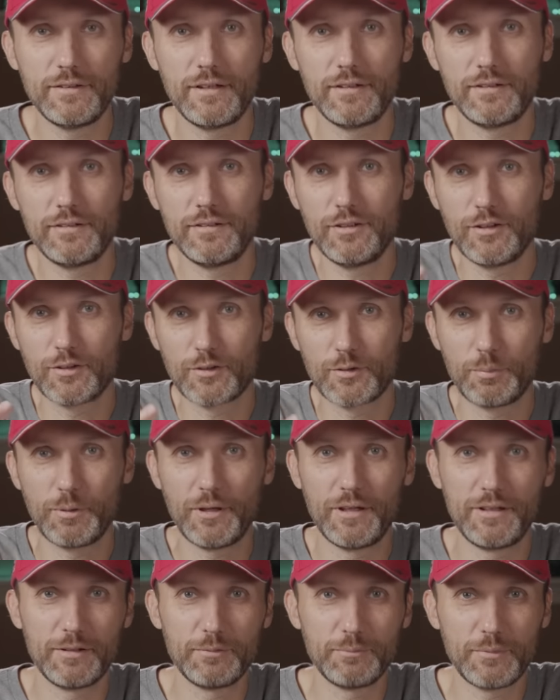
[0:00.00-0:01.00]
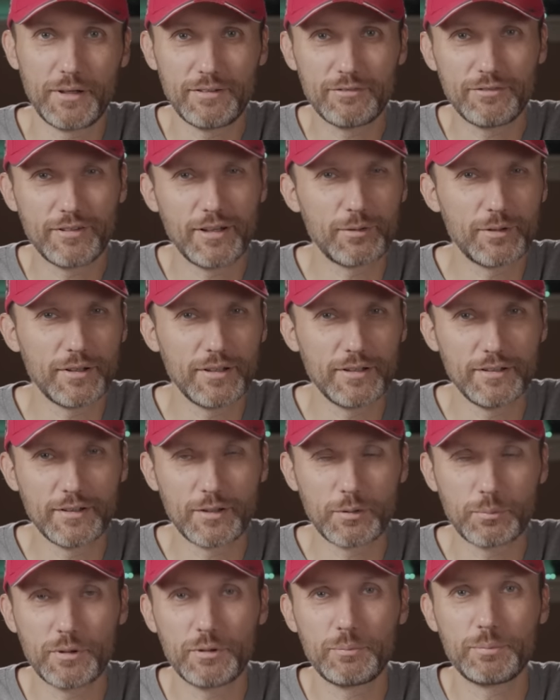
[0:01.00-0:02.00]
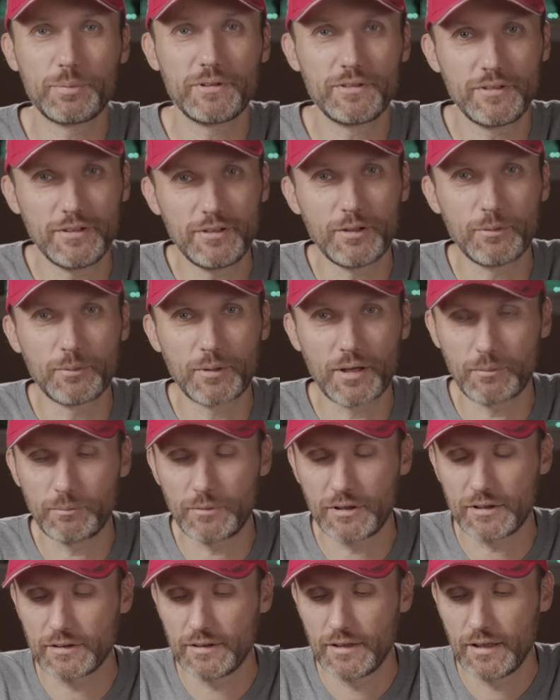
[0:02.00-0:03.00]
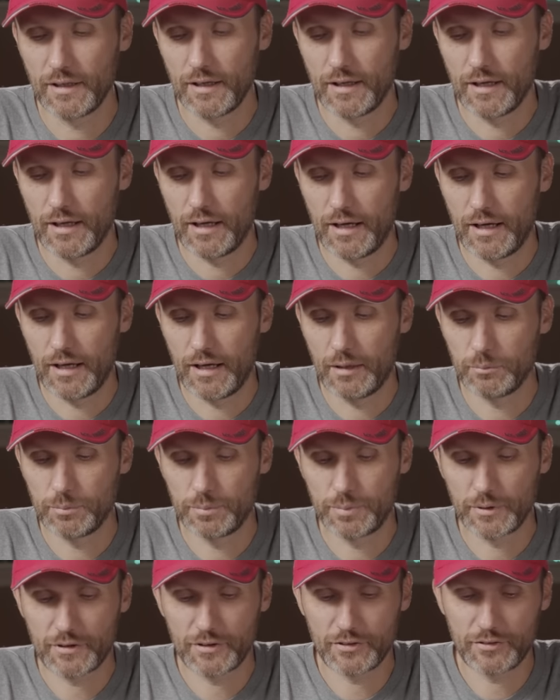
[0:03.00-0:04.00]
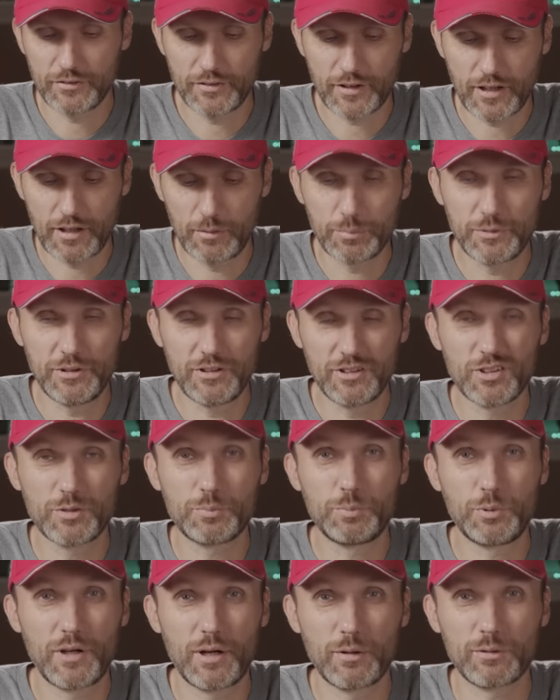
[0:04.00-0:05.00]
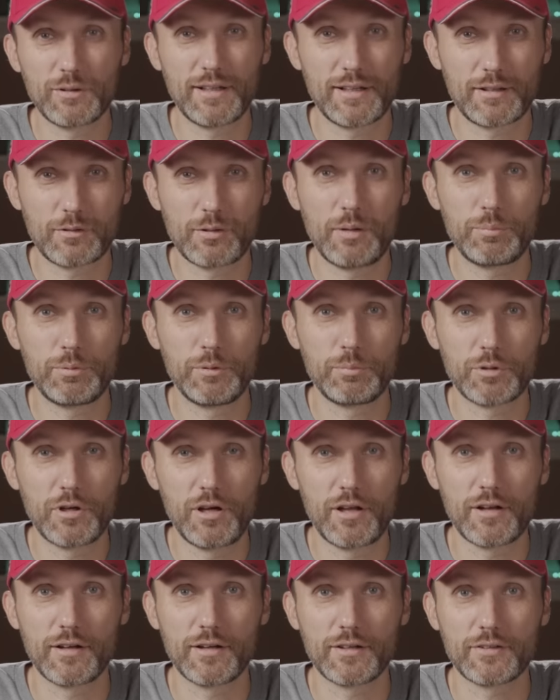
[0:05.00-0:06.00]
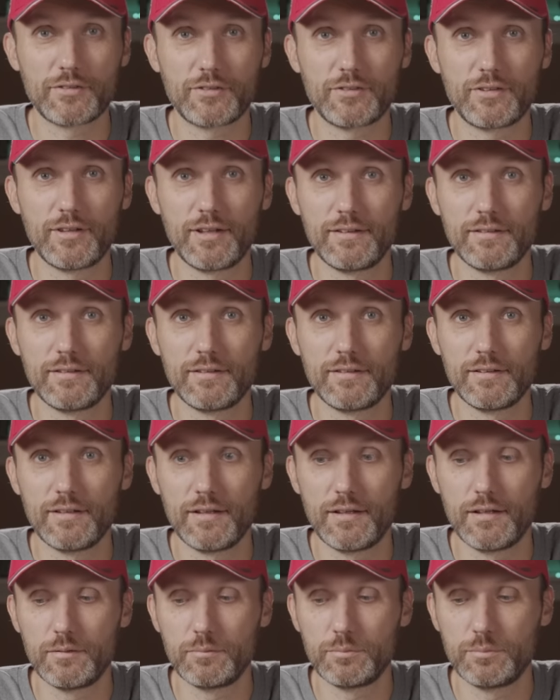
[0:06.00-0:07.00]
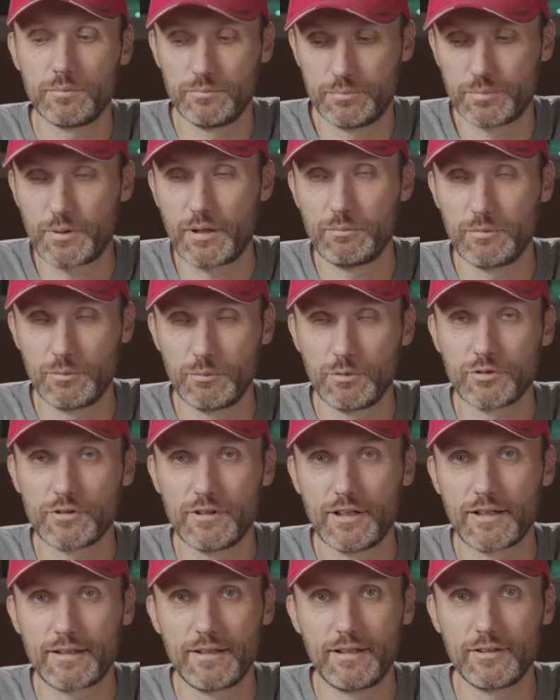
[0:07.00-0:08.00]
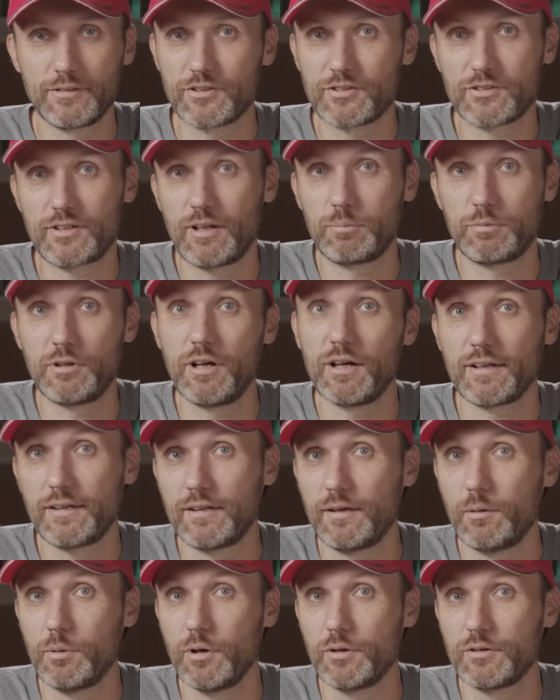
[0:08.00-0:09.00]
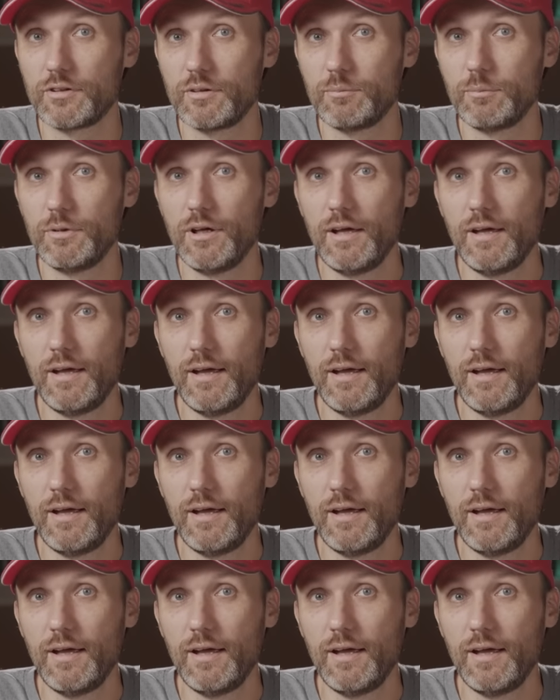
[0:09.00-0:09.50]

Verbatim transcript: and your opinion might vary a little bit, but you know what I mean. Uh, because if a company does put out like crappy products, then uh, probably most likely I'll just stop talking about them